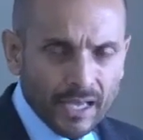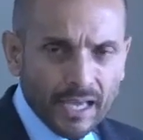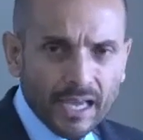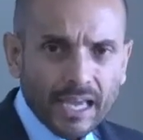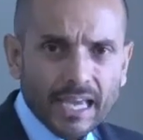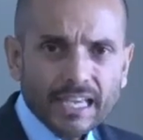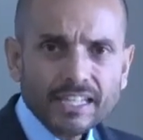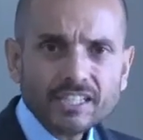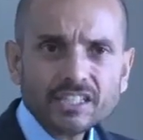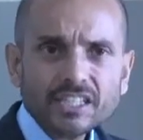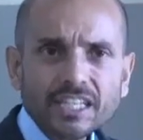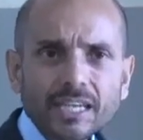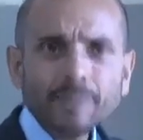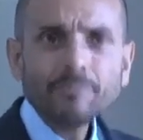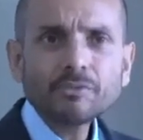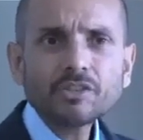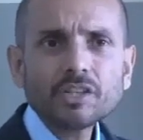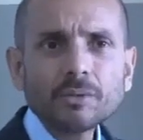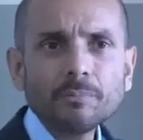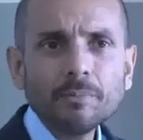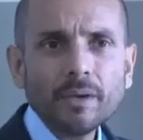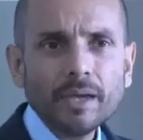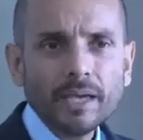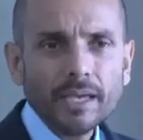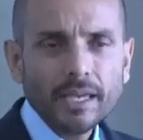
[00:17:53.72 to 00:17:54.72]
It seemed to
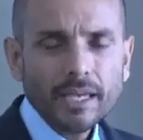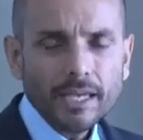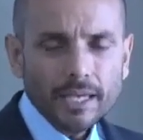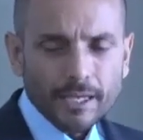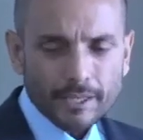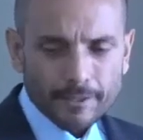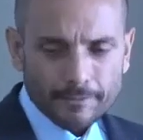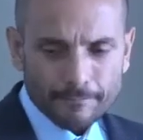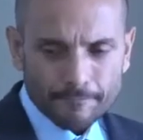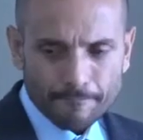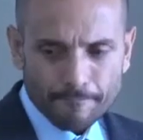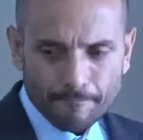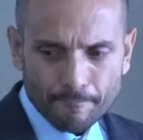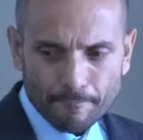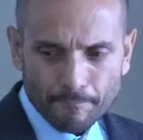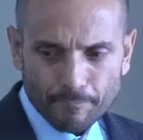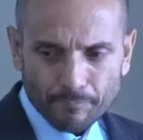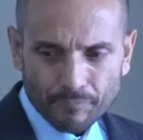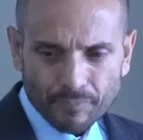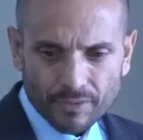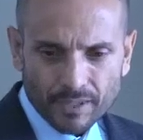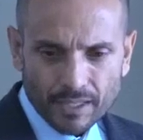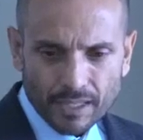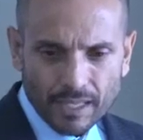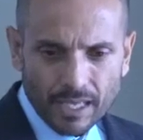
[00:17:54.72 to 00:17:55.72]
me
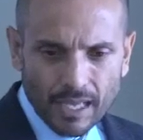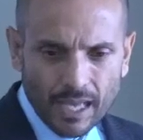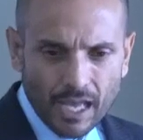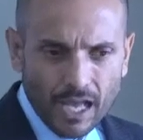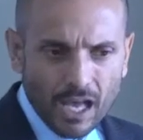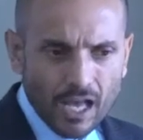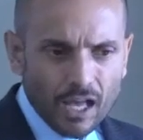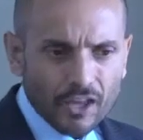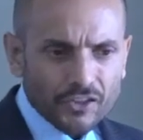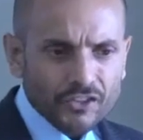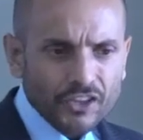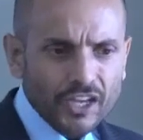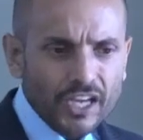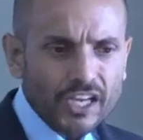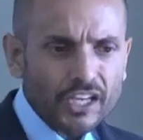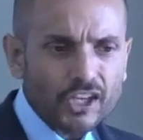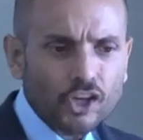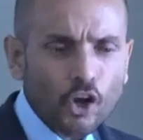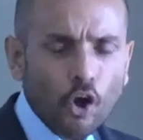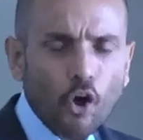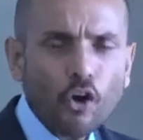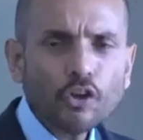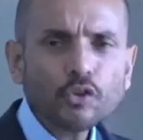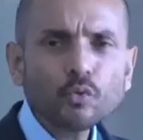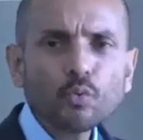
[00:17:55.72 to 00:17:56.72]
that
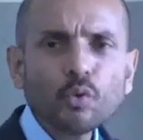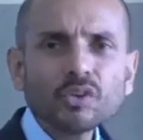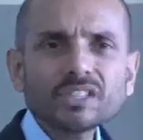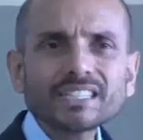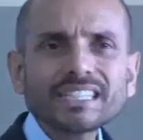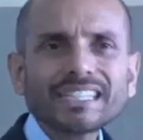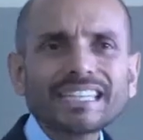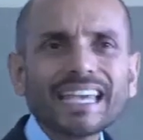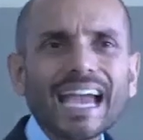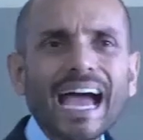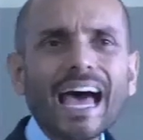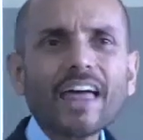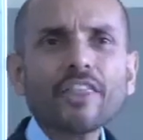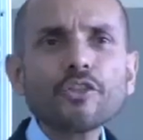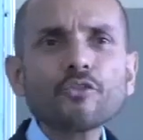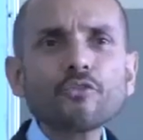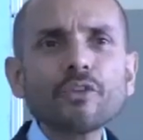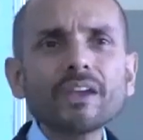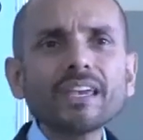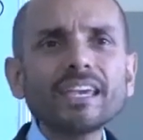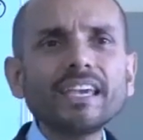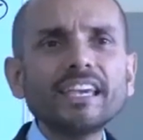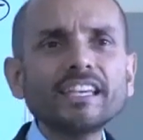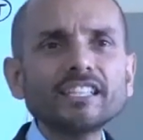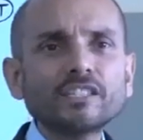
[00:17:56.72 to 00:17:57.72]
God was
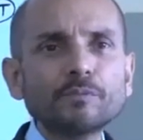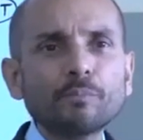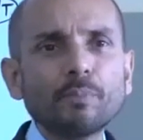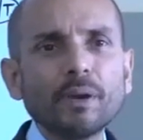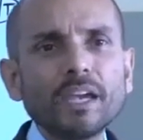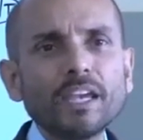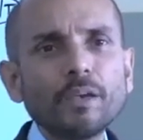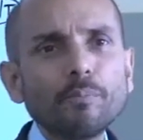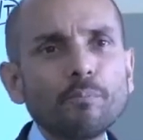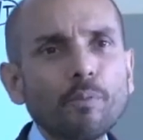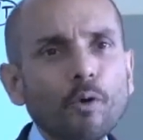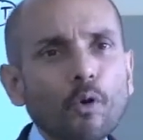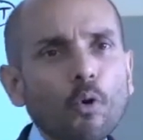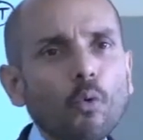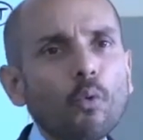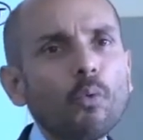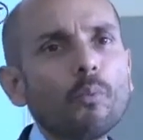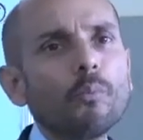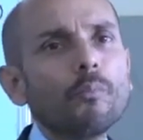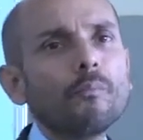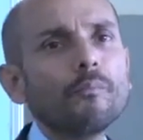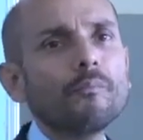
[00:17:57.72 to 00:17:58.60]
gathering his people,